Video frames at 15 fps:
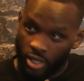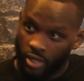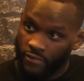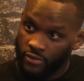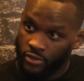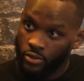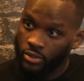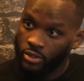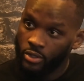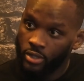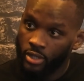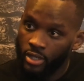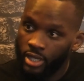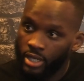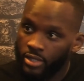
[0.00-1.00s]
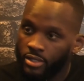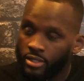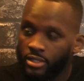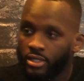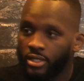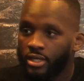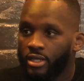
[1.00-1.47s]
a lot of shows going on now.
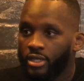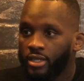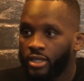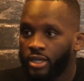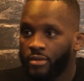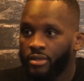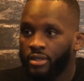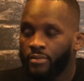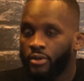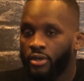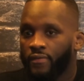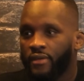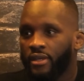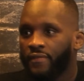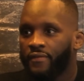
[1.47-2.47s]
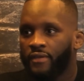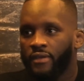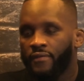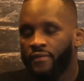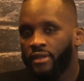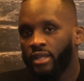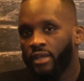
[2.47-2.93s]
You know what I mean? But
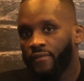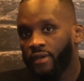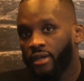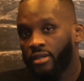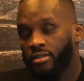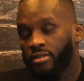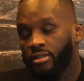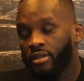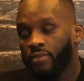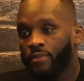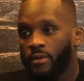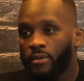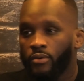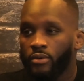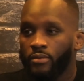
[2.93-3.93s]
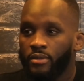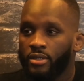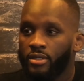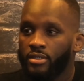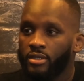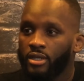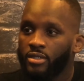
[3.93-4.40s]
if I never, then I probably would
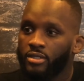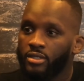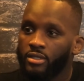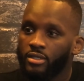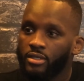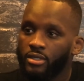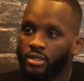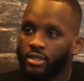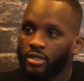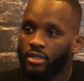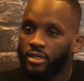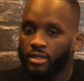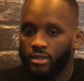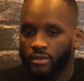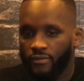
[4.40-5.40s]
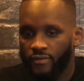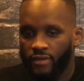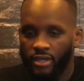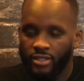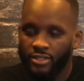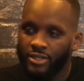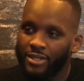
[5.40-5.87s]
be trying to
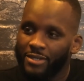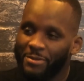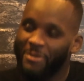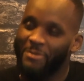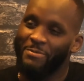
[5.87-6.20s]
fight a journey.